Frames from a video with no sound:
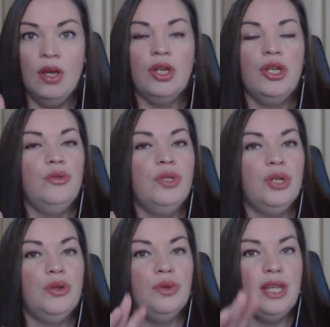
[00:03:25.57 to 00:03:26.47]
you
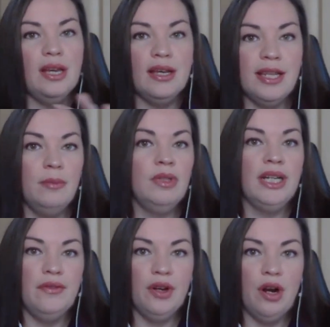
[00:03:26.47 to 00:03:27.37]
do the
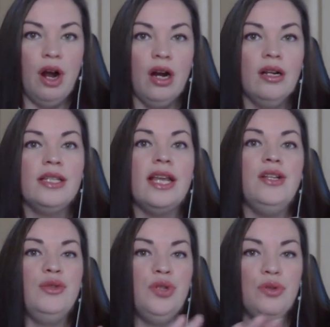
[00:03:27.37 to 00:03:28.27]
assembly of your cards,
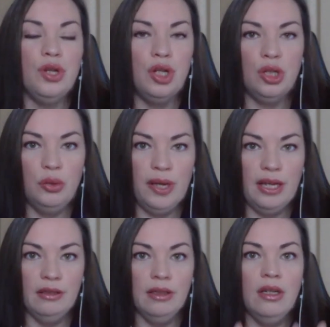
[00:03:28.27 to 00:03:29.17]
and you do the
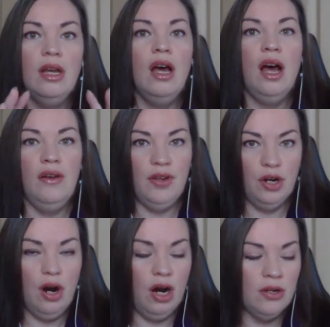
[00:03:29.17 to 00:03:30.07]
gluing of your
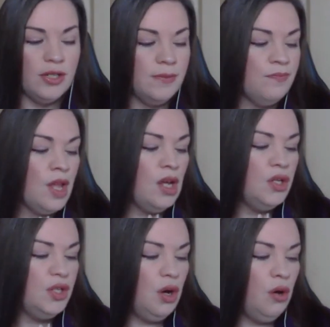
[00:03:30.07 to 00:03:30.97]
cards.
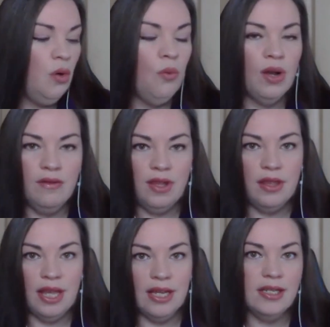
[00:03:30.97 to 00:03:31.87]
So one of the
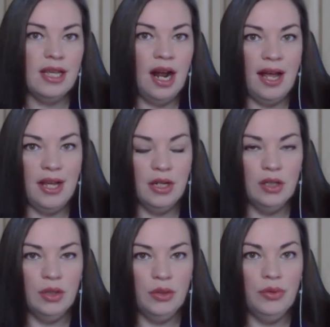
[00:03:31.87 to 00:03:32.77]
things that I
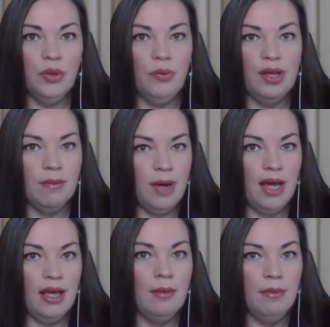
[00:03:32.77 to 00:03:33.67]
include with
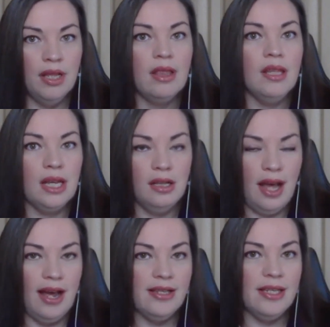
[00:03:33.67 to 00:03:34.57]
my monthly
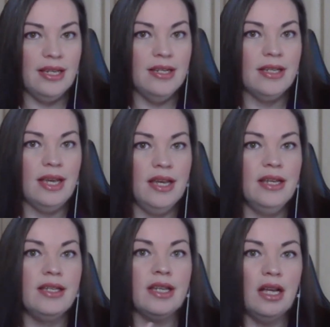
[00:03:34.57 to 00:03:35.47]
classes
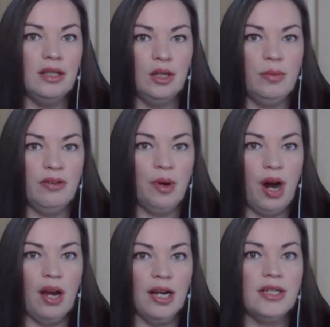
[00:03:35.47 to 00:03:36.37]
is a little bit of
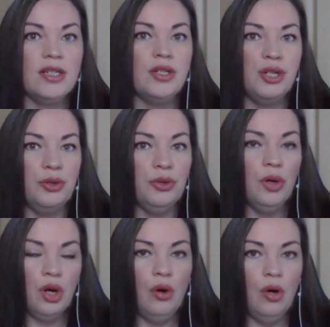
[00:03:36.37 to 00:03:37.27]
product
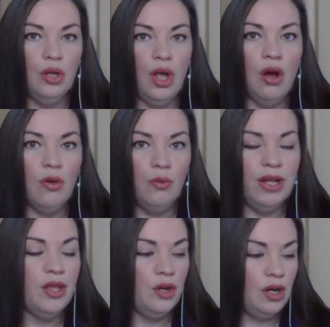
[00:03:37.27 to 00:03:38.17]
to go along
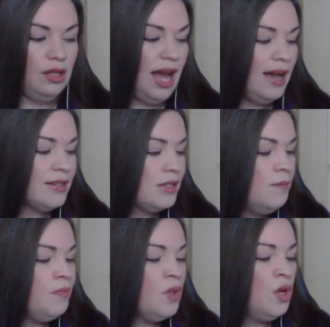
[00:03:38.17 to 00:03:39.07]
with your class.
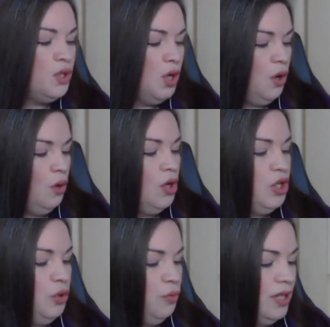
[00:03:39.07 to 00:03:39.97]
So
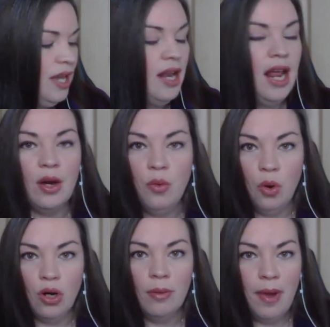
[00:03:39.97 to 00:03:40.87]
you would get a
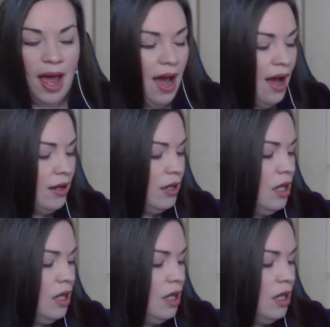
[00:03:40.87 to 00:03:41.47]
quarter pack